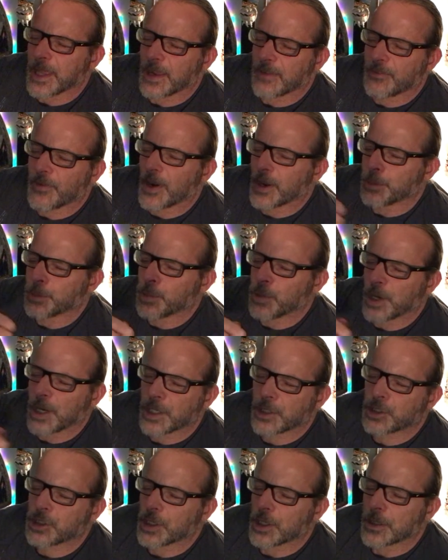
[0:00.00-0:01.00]
that
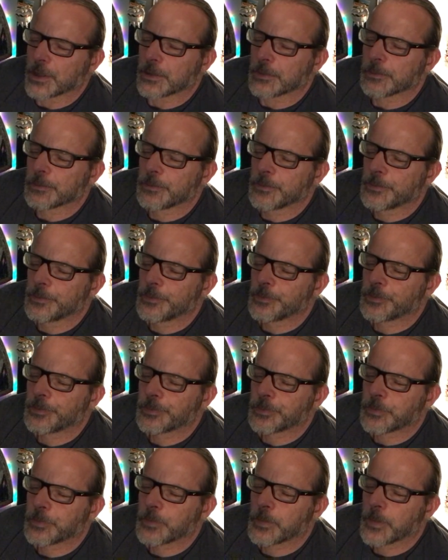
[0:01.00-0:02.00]
vibration
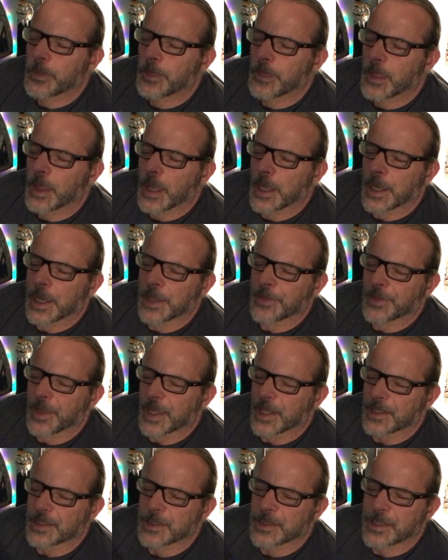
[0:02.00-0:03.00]
and
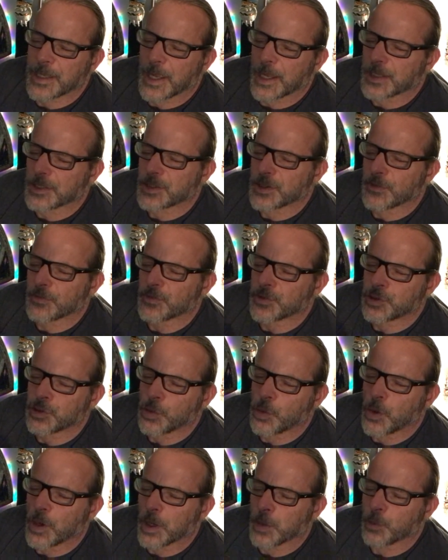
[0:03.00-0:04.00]
that sense of
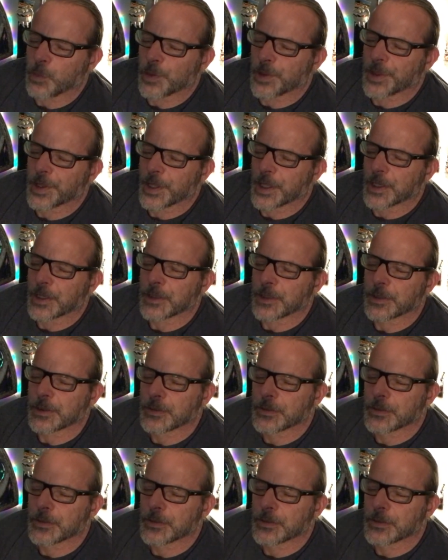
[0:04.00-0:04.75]
joy within.